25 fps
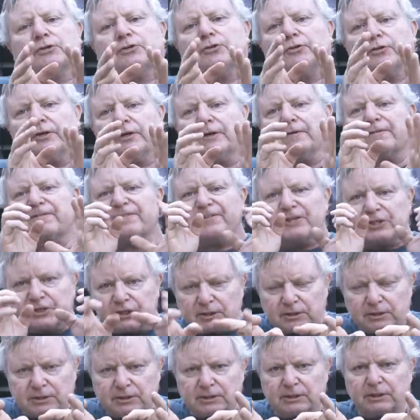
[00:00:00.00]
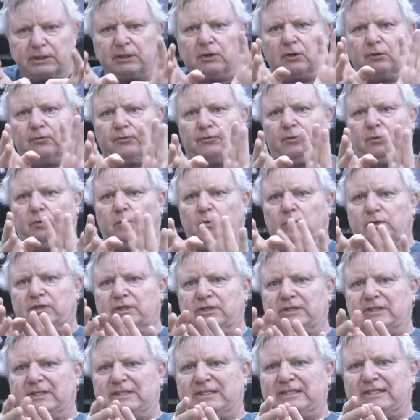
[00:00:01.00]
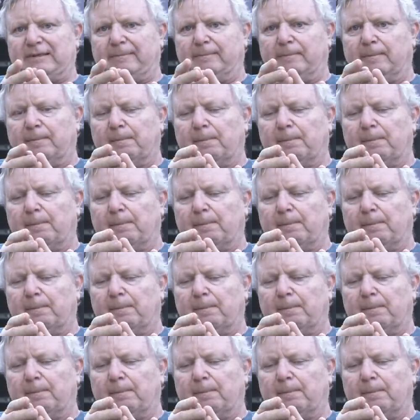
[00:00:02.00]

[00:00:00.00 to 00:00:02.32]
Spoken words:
to the efficiency of the water system.